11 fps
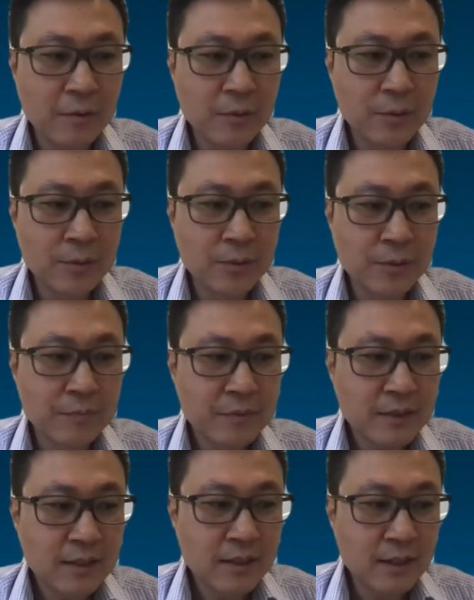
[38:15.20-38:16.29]
who
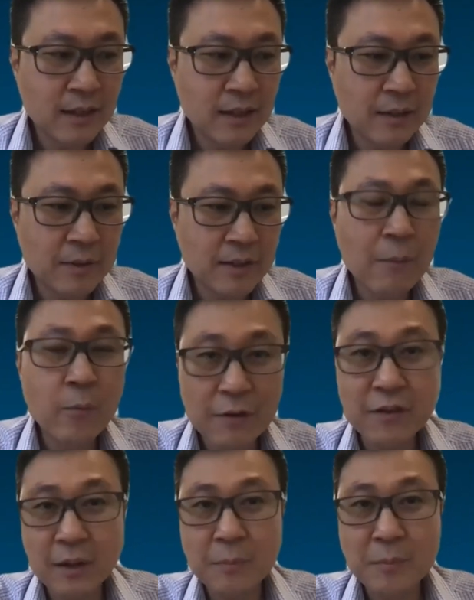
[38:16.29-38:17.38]
come
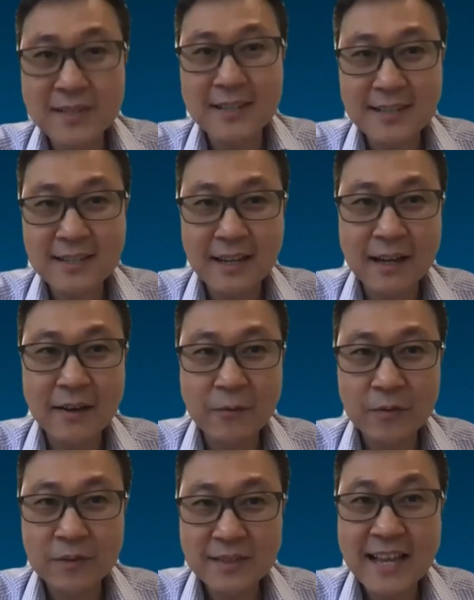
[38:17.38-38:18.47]
with the business
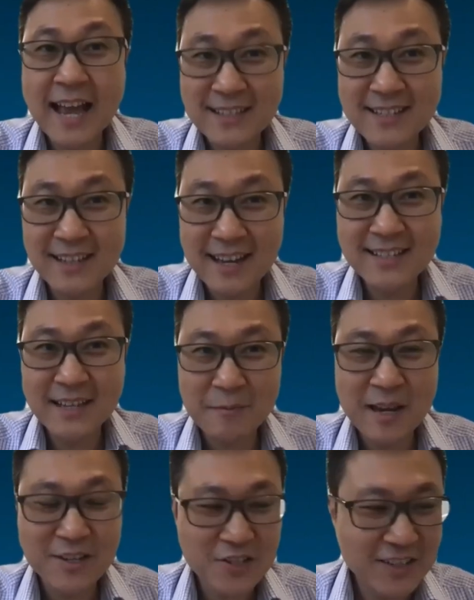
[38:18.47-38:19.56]
sense, as I
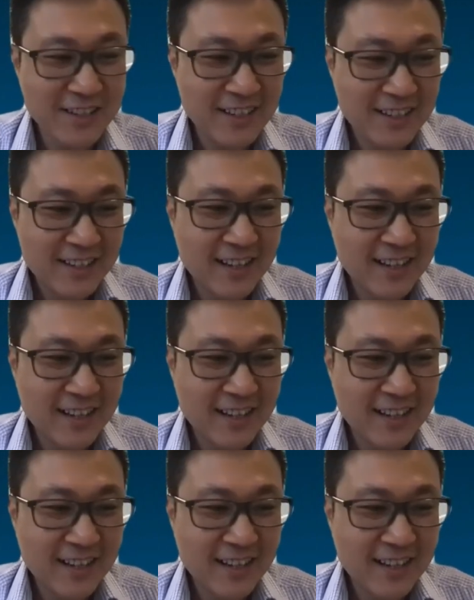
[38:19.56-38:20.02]
mentioned,